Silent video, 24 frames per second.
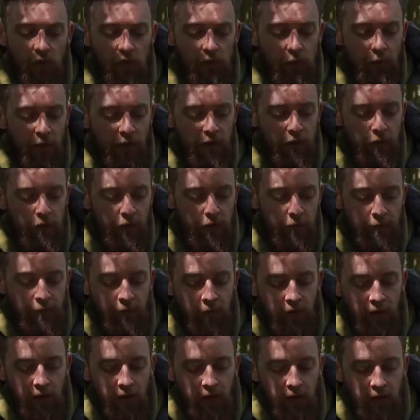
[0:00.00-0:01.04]
On the back of it,
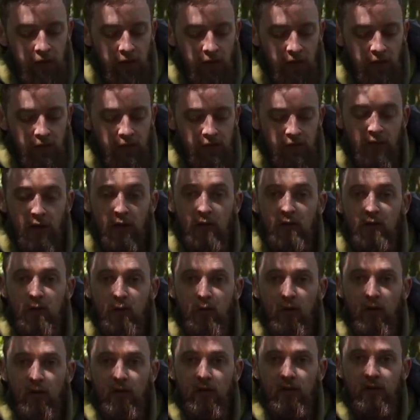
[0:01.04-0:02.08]
you can actually change the
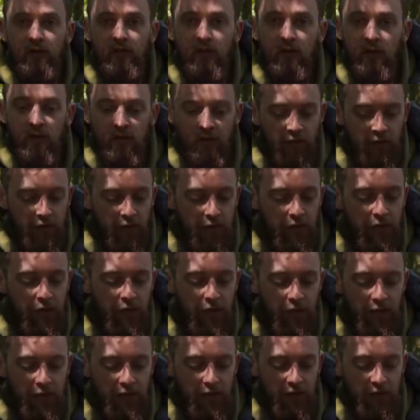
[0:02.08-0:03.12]
brightness too, so
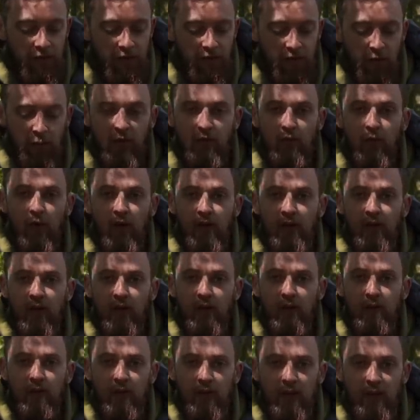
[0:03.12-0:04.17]
you can dim it right
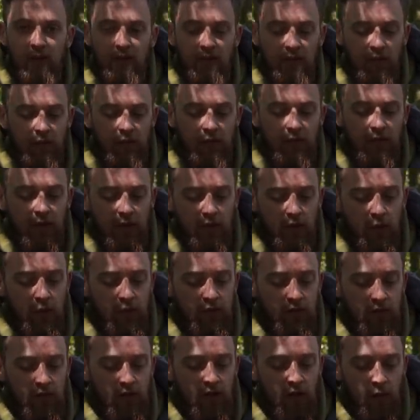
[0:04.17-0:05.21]
down if you need to, and it
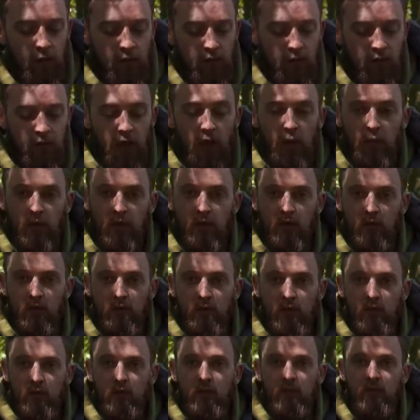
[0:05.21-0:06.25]
also comes with a couple of little
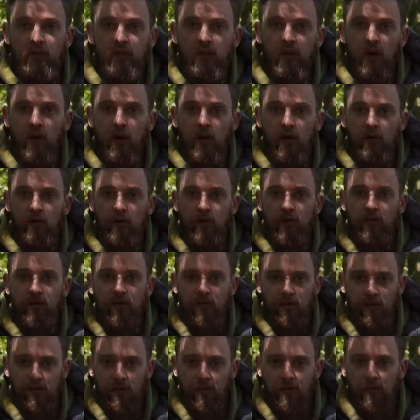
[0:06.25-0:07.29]
filters that go over it
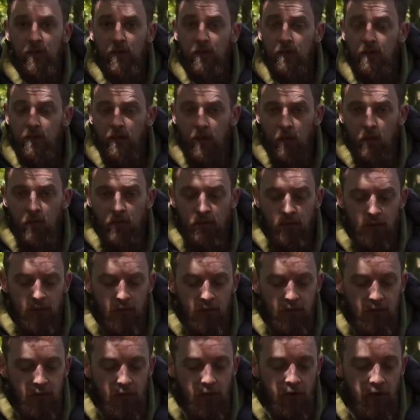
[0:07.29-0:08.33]
just to help
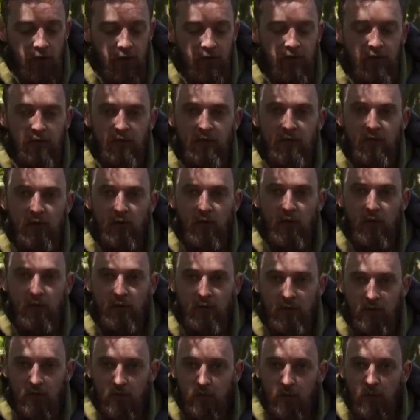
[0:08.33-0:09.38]
diffuse the light so it's not
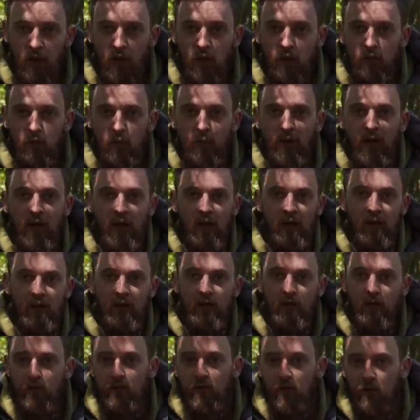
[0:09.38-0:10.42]
too overpowering
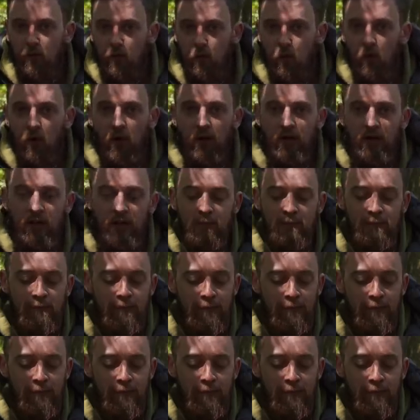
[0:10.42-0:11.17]
or too white.